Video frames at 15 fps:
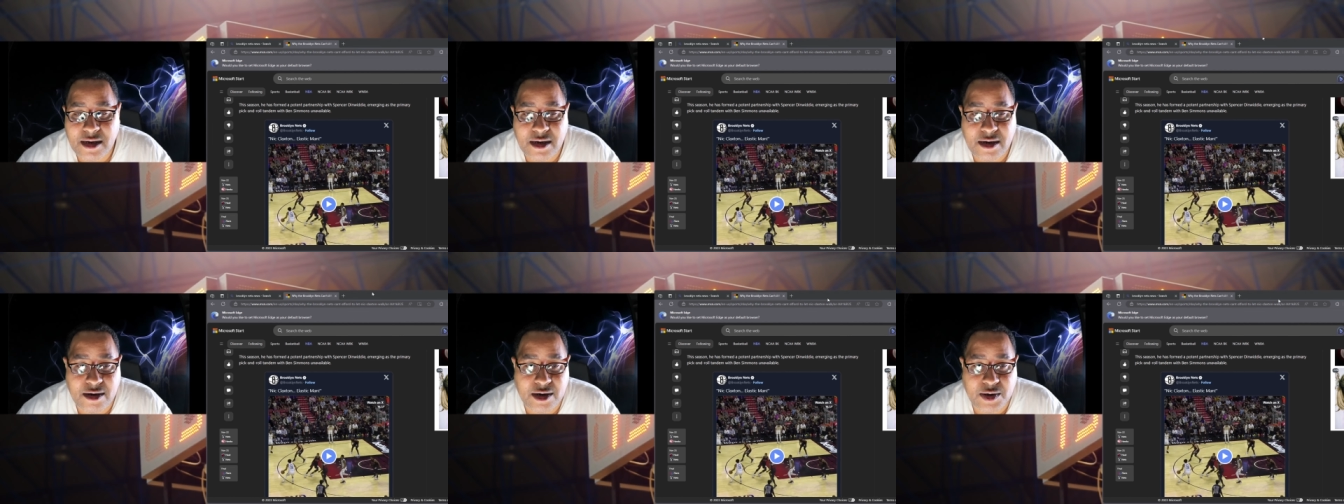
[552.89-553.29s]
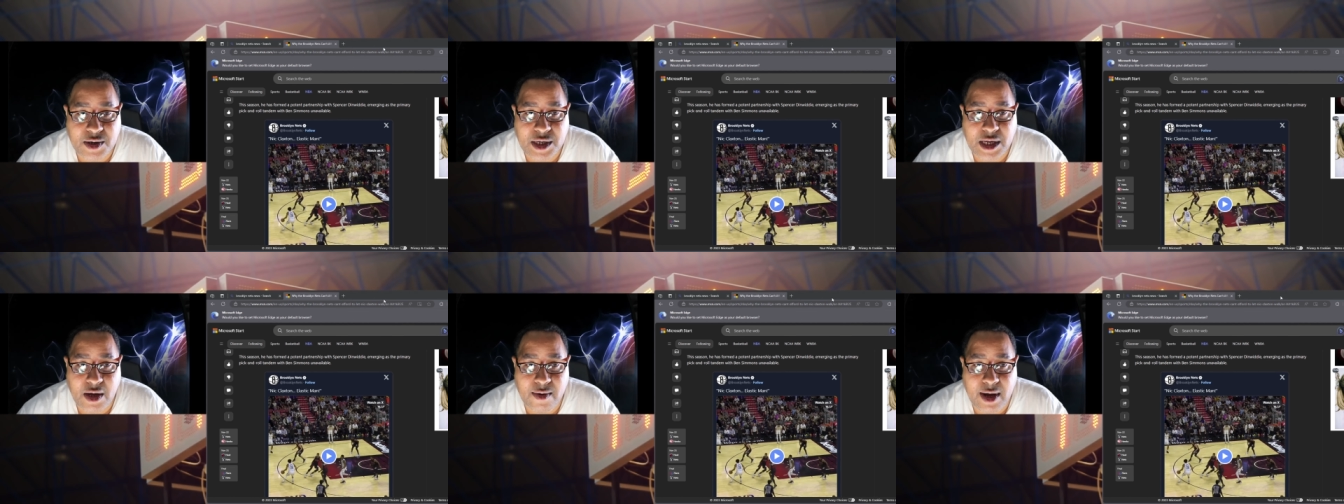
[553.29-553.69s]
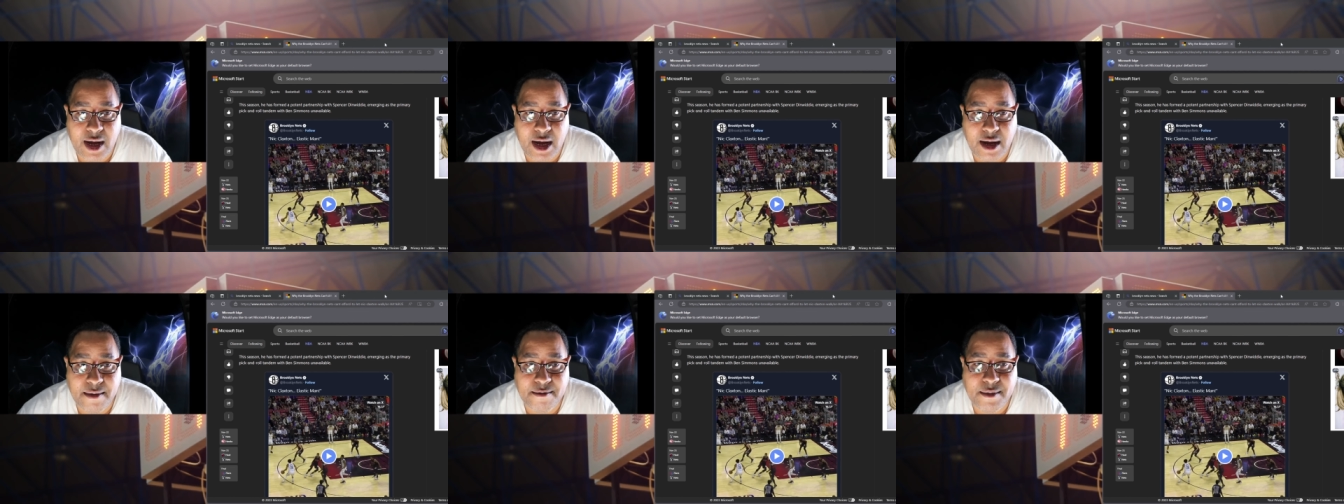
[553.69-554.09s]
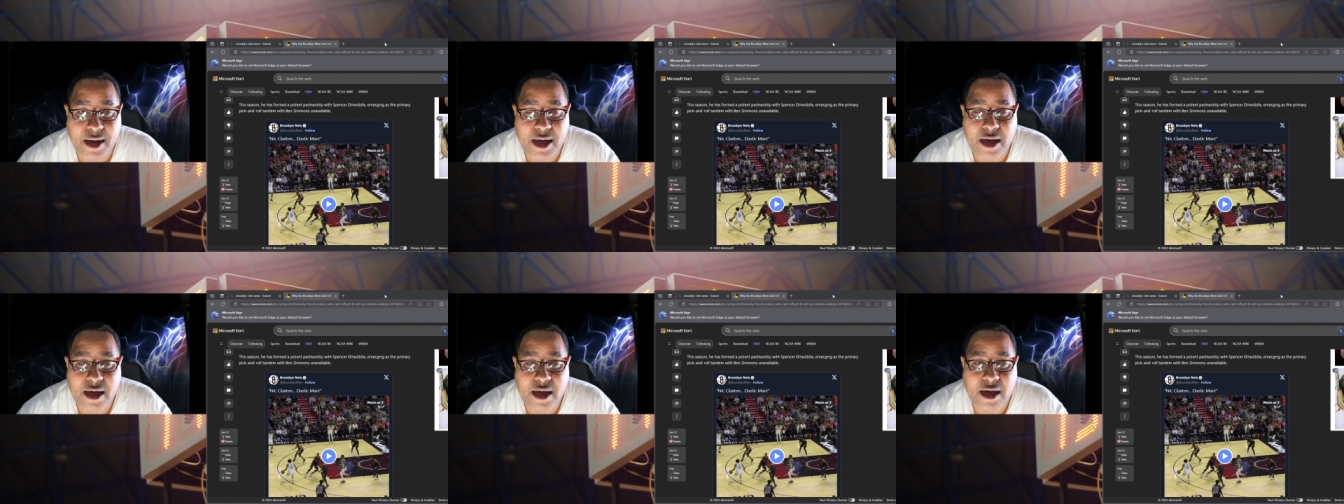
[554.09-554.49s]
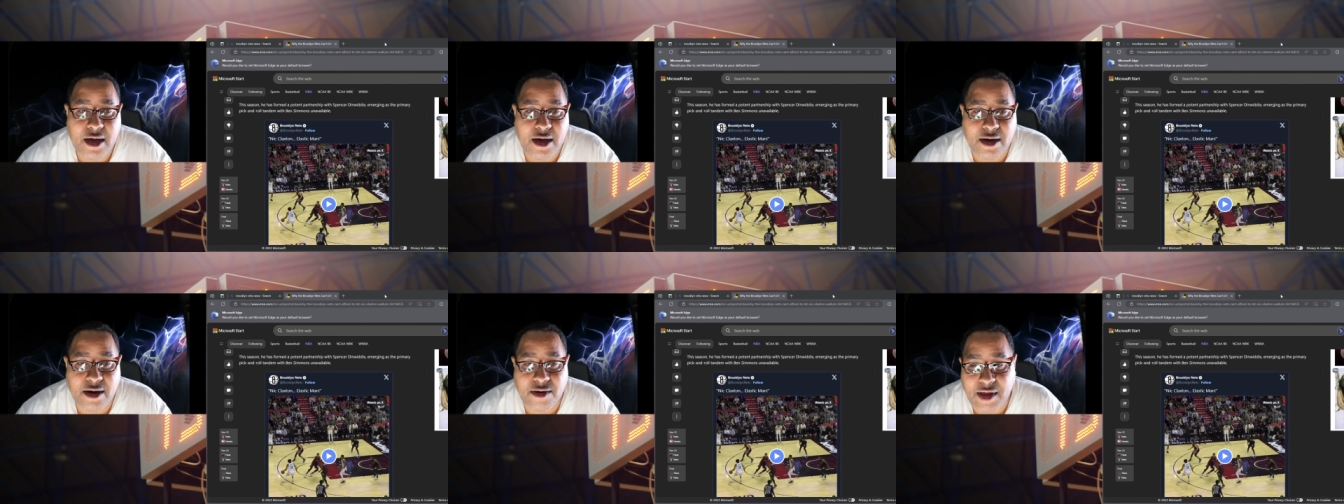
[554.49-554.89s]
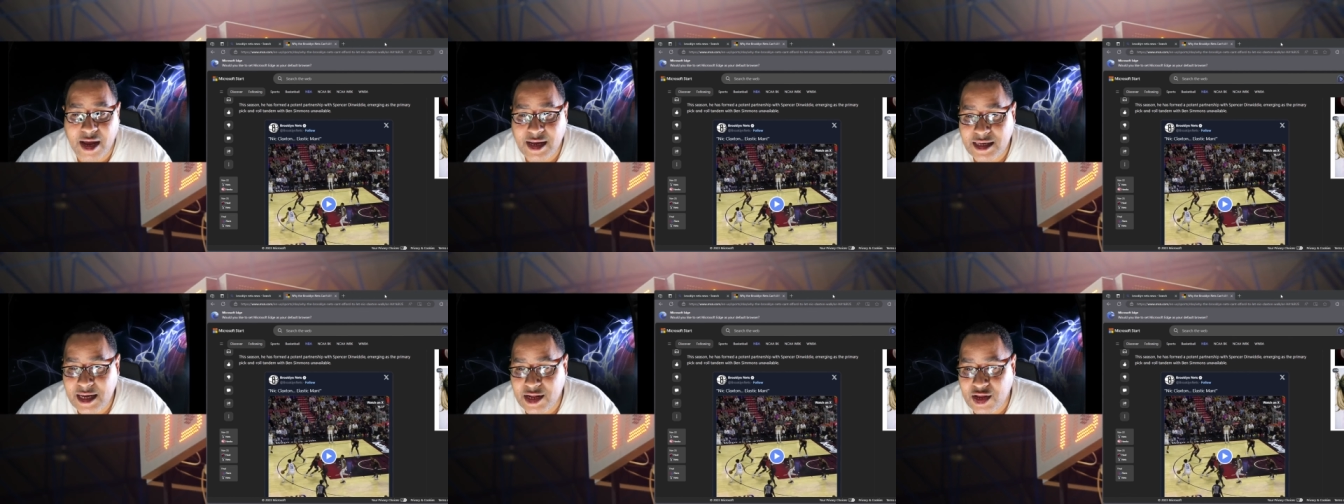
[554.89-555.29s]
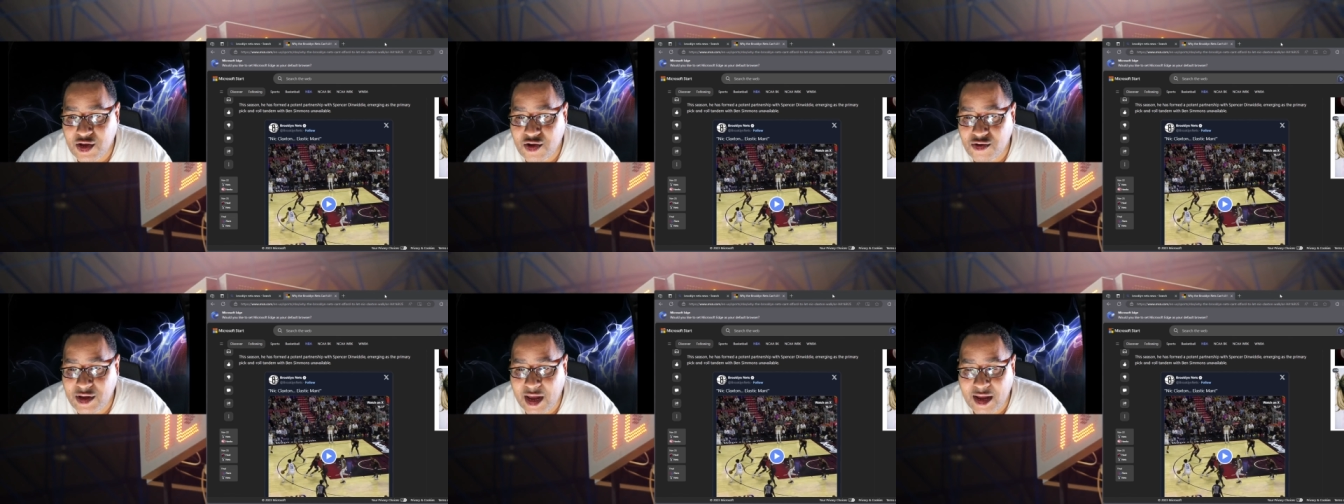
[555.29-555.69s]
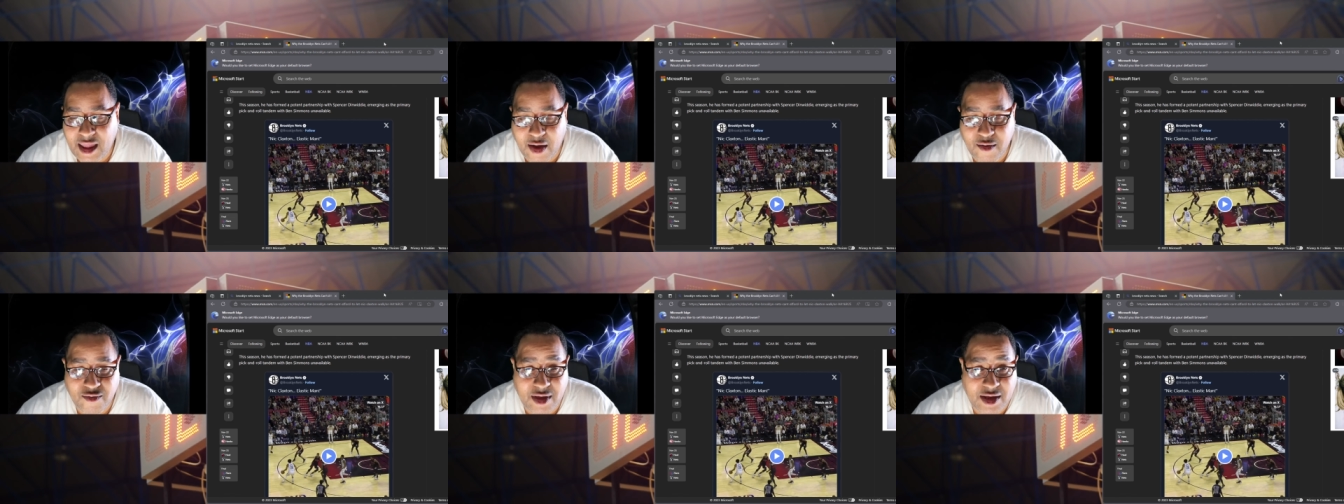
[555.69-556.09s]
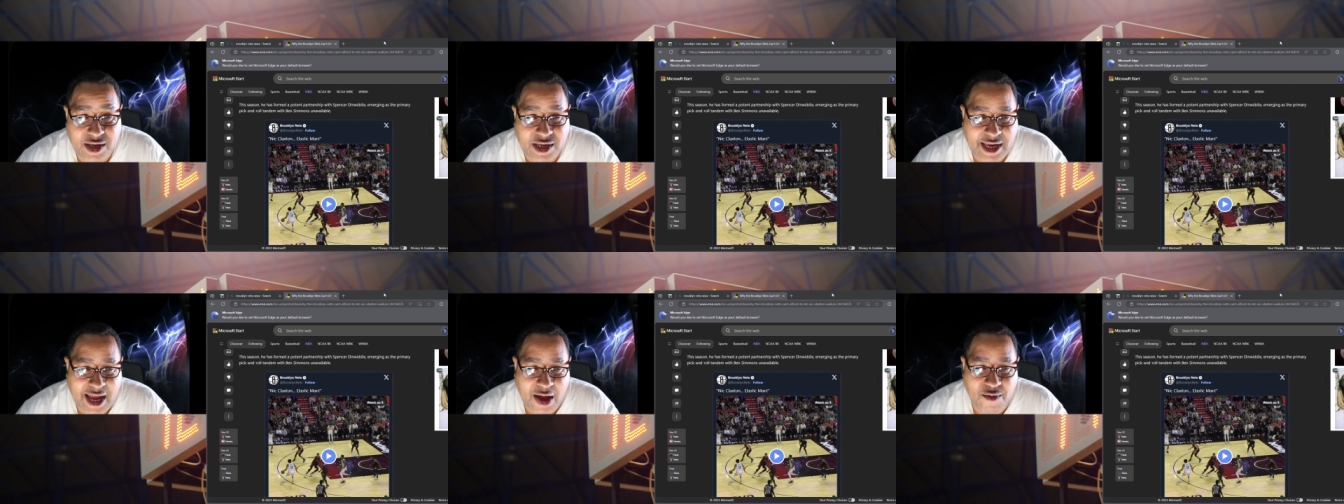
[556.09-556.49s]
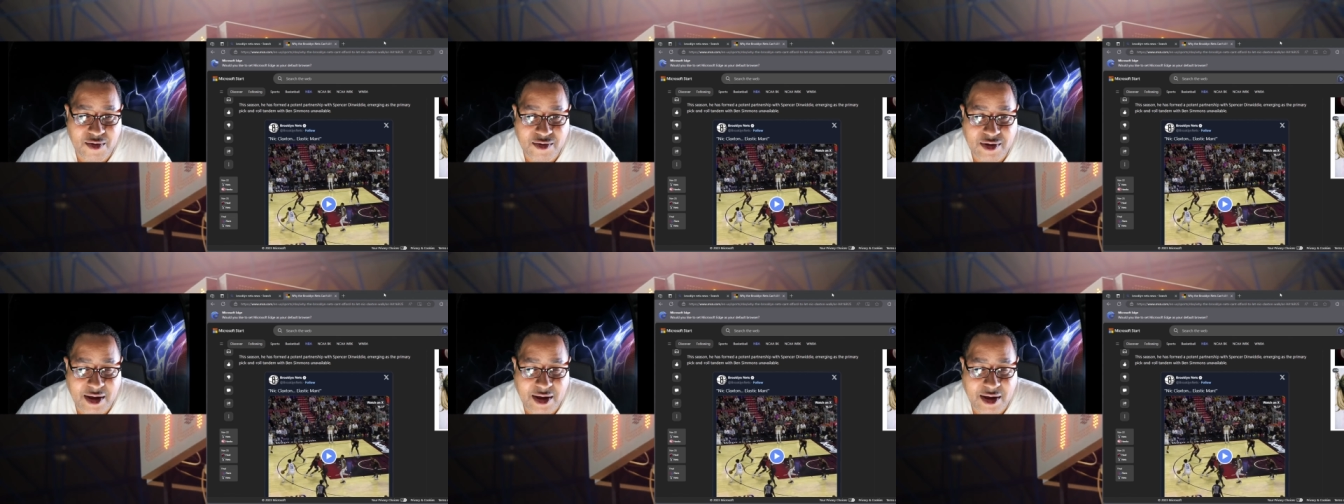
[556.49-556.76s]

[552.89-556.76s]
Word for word: You know, so um, you know, like I said, the code they they the scouting.